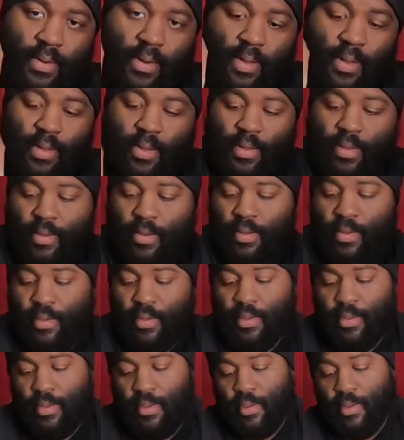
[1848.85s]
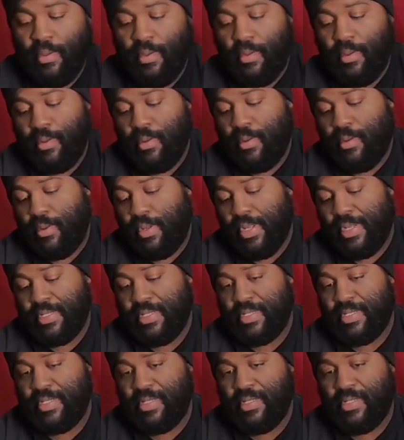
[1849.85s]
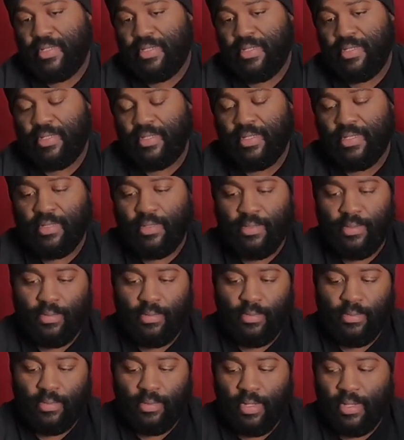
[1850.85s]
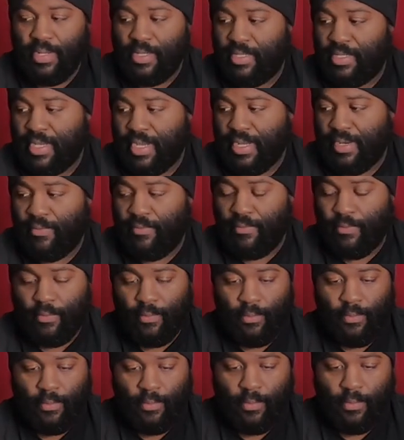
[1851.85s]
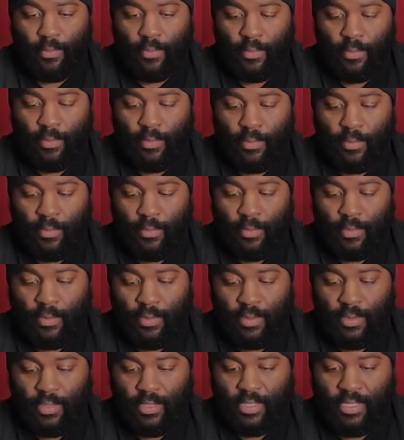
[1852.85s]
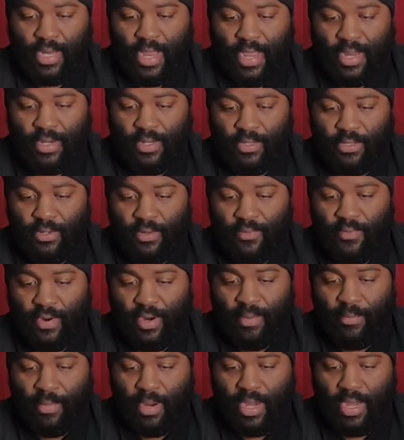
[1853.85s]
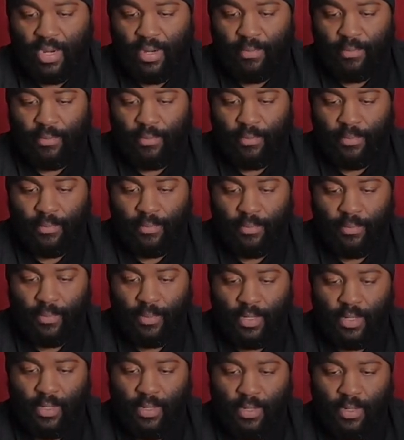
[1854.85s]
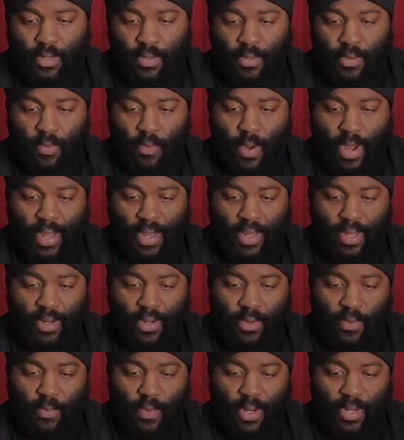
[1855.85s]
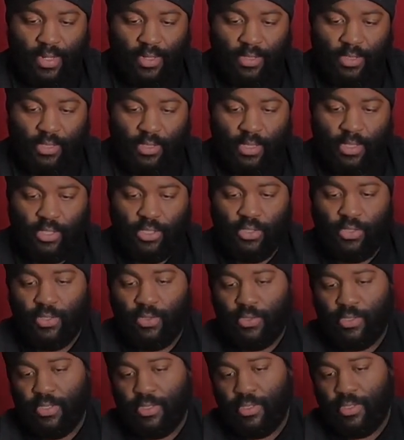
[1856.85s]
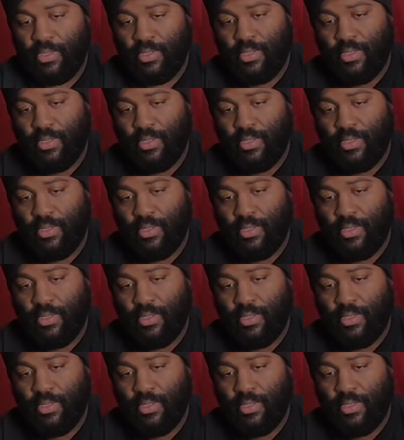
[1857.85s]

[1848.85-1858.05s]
Yeah, that's in the second slot to the very bottom, a white and then a white chartreuse